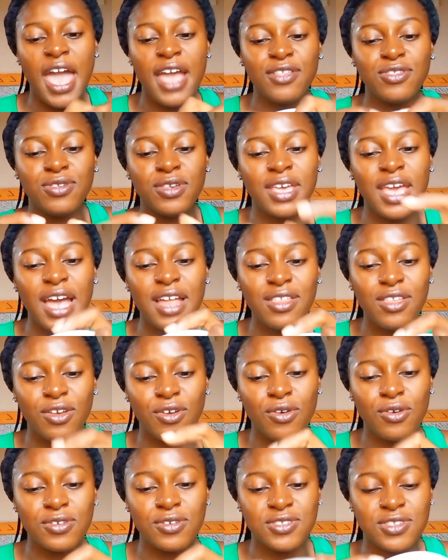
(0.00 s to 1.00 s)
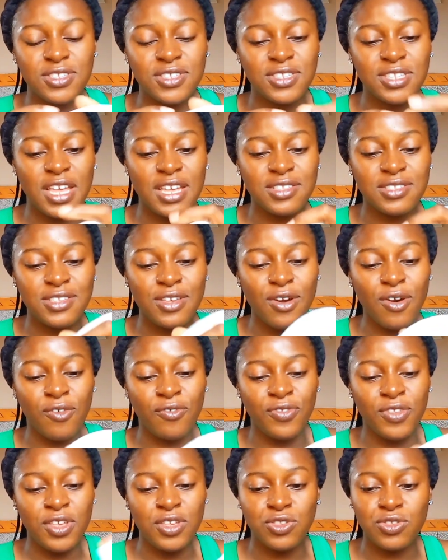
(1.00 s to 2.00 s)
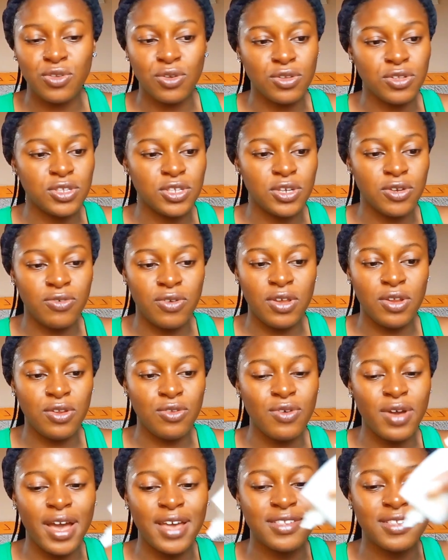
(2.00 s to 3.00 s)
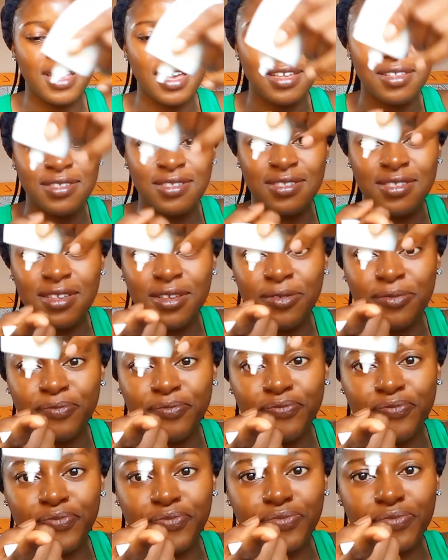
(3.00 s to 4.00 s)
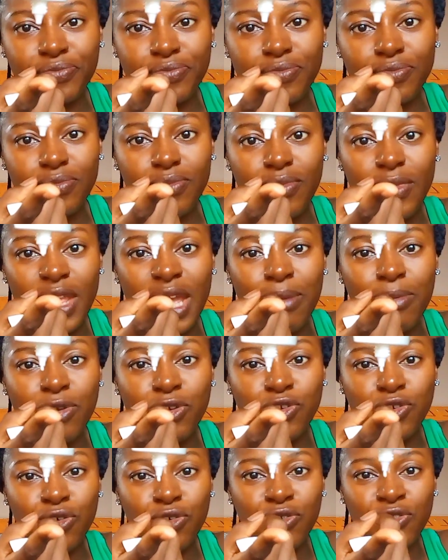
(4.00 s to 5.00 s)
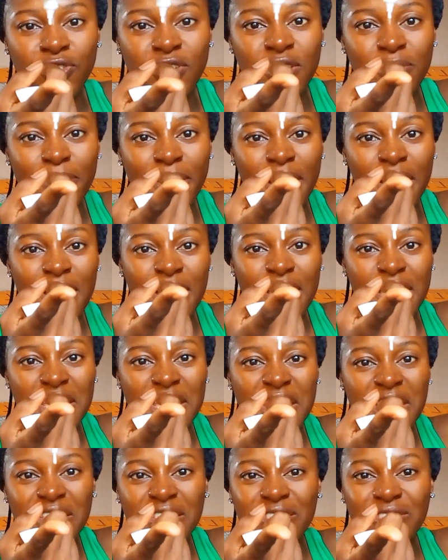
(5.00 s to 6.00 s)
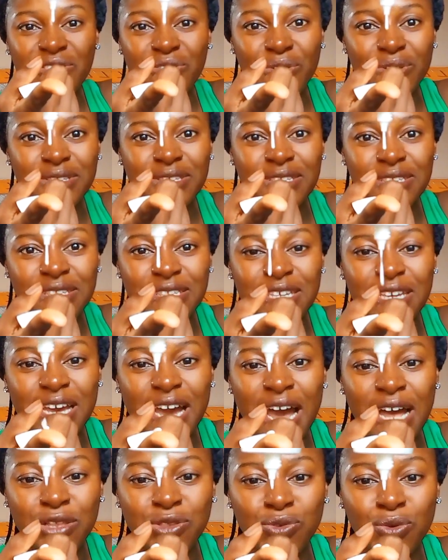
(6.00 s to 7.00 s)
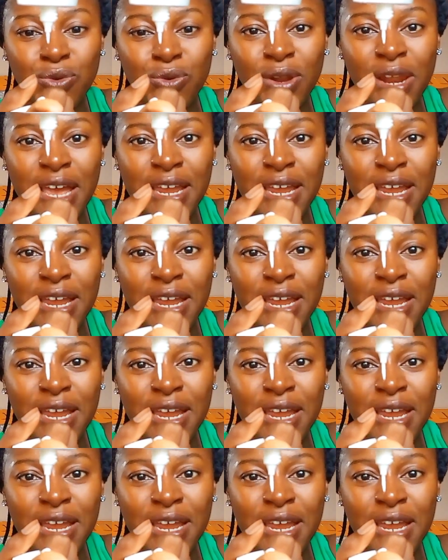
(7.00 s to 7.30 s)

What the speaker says: And to get the consistency of this sunscreen, you guys can see, let me show you. See, but it is not thick at all.